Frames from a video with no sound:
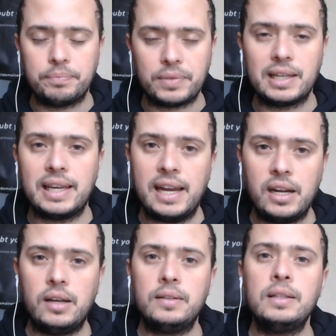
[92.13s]

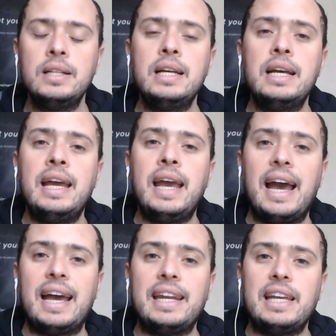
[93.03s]
Canada,
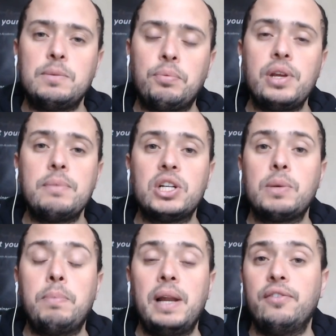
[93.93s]
and it's pretty much a
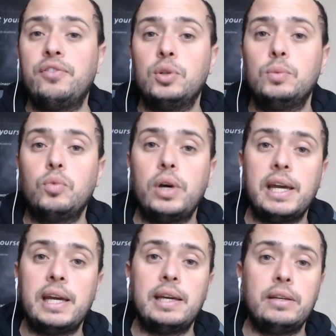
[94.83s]
platform
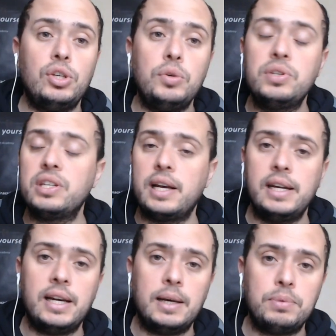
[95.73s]
where you sign
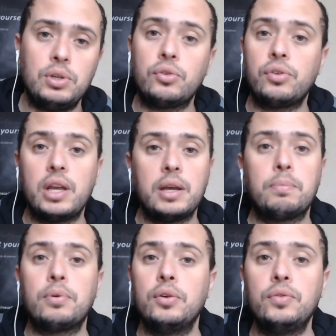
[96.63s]
up, you create a
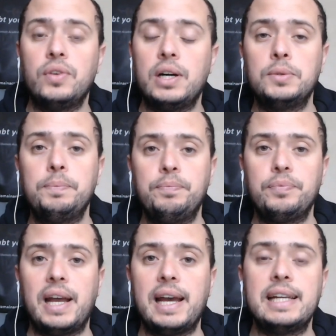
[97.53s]
profile,
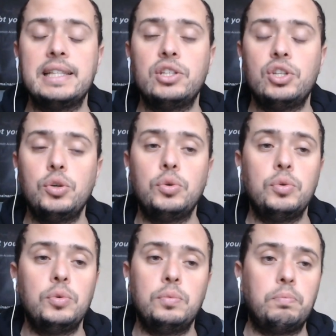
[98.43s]
and
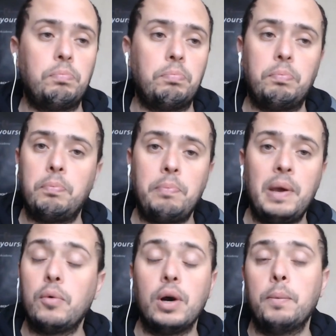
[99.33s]
you
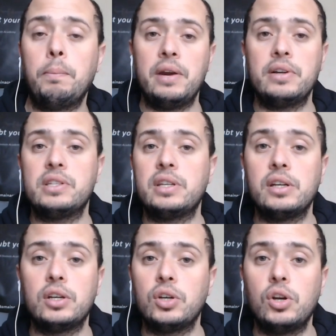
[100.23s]
well, parents can,
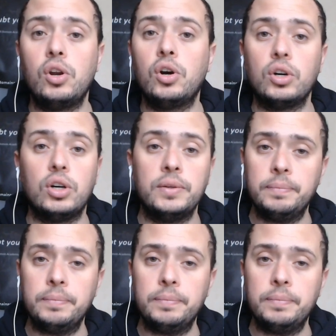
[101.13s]
can log on